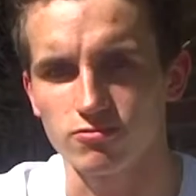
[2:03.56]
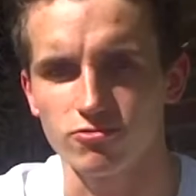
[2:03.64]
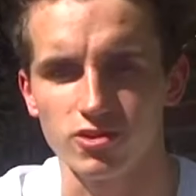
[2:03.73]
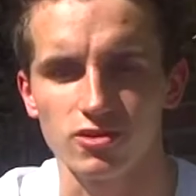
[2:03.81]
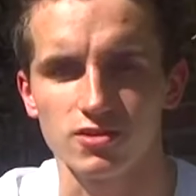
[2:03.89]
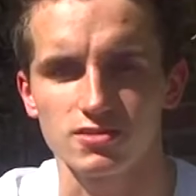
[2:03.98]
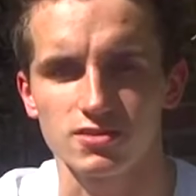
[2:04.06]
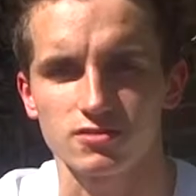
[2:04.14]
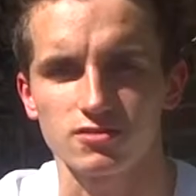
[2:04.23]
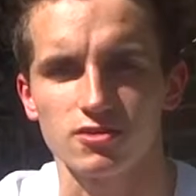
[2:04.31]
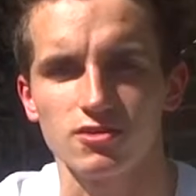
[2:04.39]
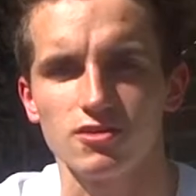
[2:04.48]

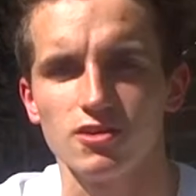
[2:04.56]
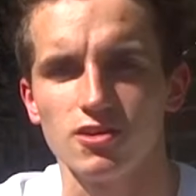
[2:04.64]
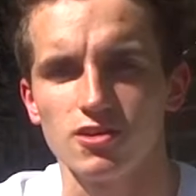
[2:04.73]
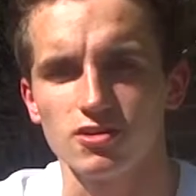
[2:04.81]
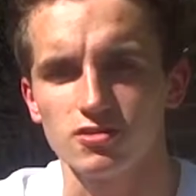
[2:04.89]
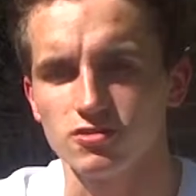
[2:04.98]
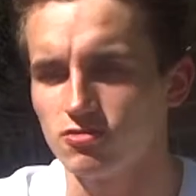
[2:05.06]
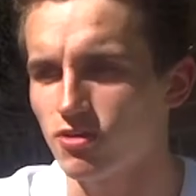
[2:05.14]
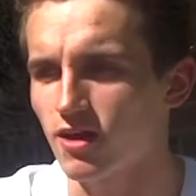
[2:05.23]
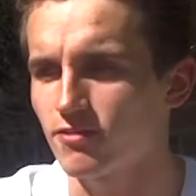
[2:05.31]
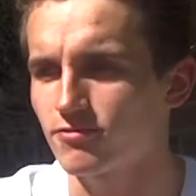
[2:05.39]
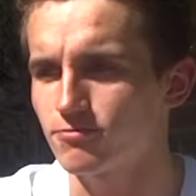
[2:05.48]
realizing that you
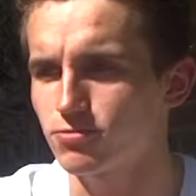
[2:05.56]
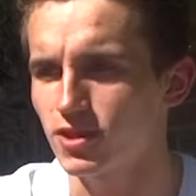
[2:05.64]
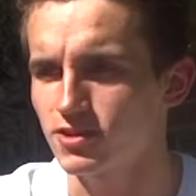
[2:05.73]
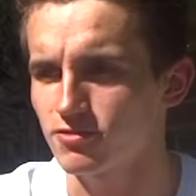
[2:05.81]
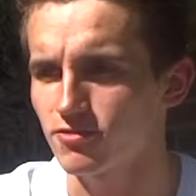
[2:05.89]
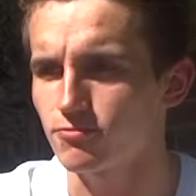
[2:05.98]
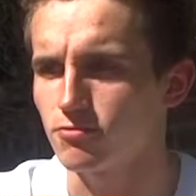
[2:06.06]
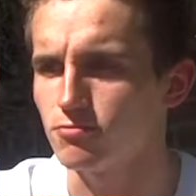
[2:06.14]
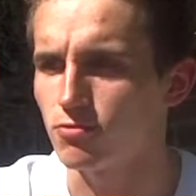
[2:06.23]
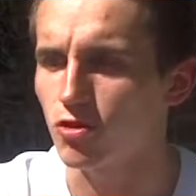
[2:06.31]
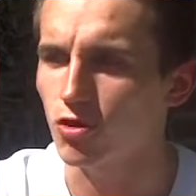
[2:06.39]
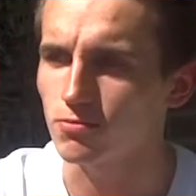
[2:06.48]
have plenty of
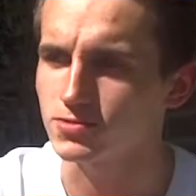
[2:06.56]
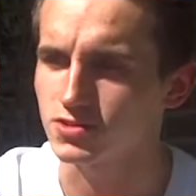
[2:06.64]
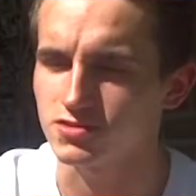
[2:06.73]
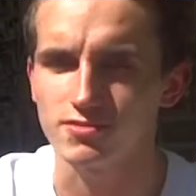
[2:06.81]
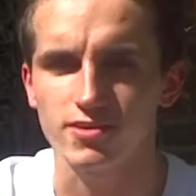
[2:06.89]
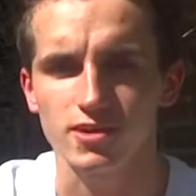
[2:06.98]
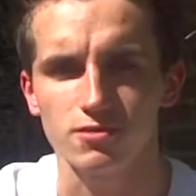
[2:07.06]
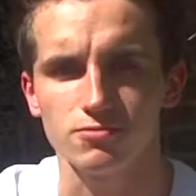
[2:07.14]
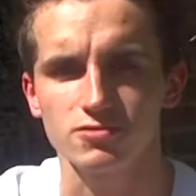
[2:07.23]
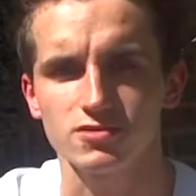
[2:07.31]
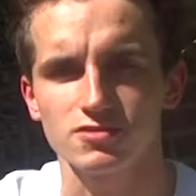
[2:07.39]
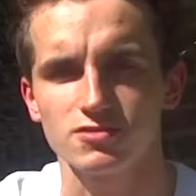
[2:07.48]
options
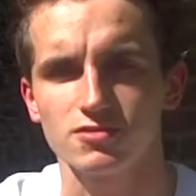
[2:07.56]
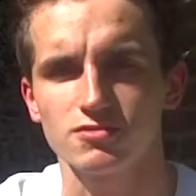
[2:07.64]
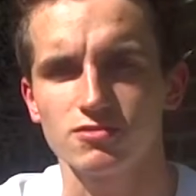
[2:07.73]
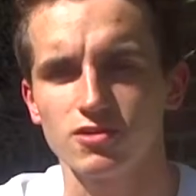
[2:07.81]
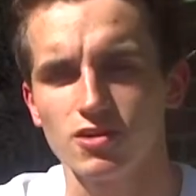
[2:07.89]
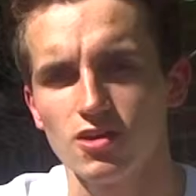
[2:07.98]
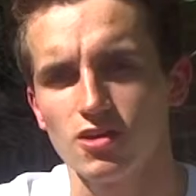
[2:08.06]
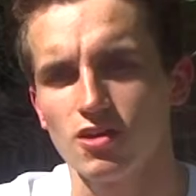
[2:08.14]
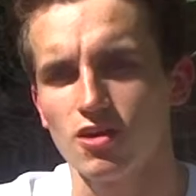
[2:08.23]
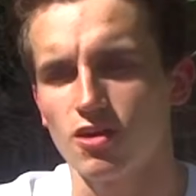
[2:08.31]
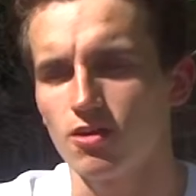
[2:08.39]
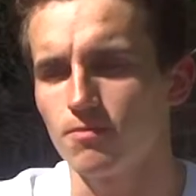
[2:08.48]
available to
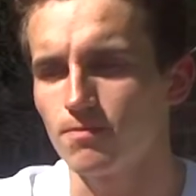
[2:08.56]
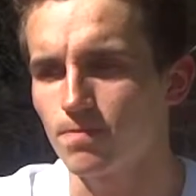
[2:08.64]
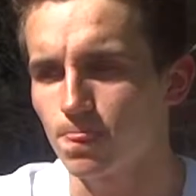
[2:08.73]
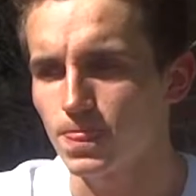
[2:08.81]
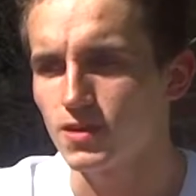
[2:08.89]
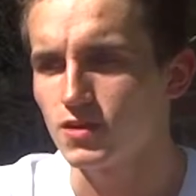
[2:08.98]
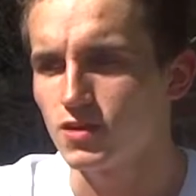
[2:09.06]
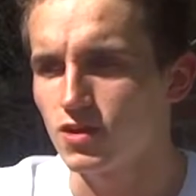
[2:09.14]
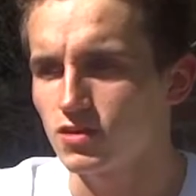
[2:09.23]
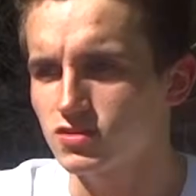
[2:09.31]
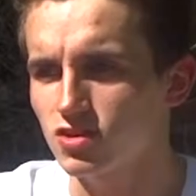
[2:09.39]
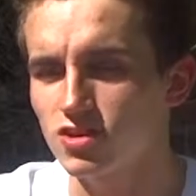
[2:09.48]
you. Um,
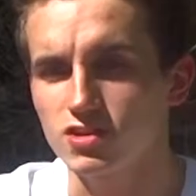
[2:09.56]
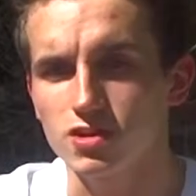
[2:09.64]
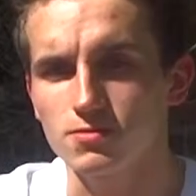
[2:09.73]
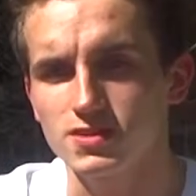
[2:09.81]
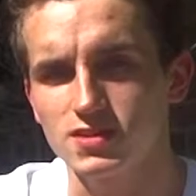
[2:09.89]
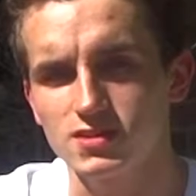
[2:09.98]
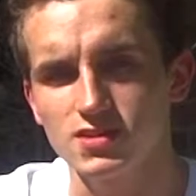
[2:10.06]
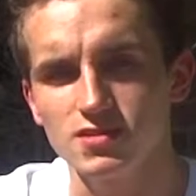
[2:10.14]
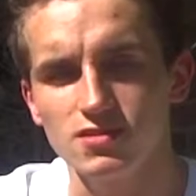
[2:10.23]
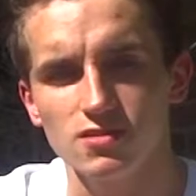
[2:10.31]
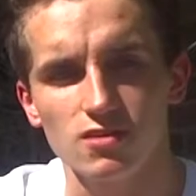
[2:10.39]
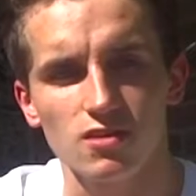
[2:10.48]
signing up's
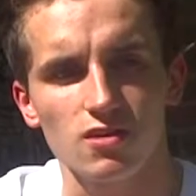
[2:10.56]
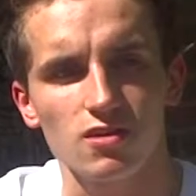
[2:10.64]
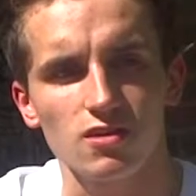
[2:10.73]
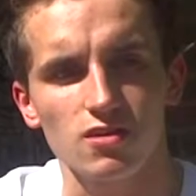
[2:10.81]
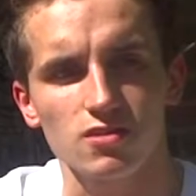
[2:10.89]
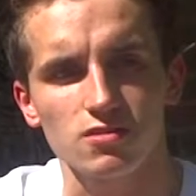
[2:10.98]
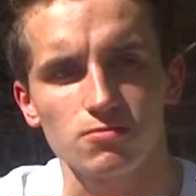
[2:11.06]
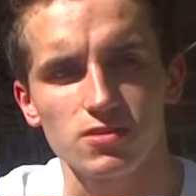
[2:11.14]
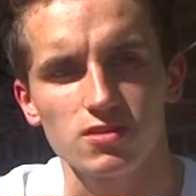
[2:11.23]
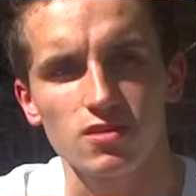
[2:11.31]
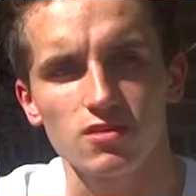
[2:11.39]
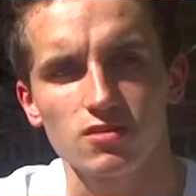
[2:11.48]
easy, uh, it can
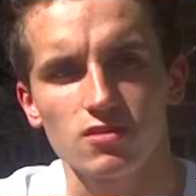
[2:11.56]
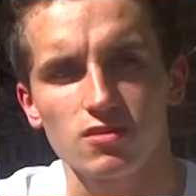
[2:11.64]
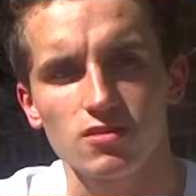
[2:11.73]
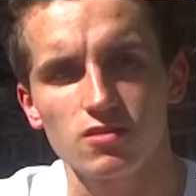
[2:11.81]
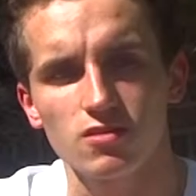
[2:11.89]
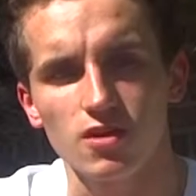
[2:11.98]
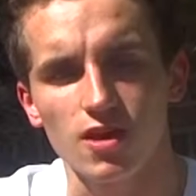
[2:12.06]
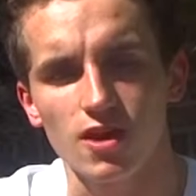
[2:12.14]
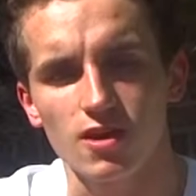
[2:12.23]
be done,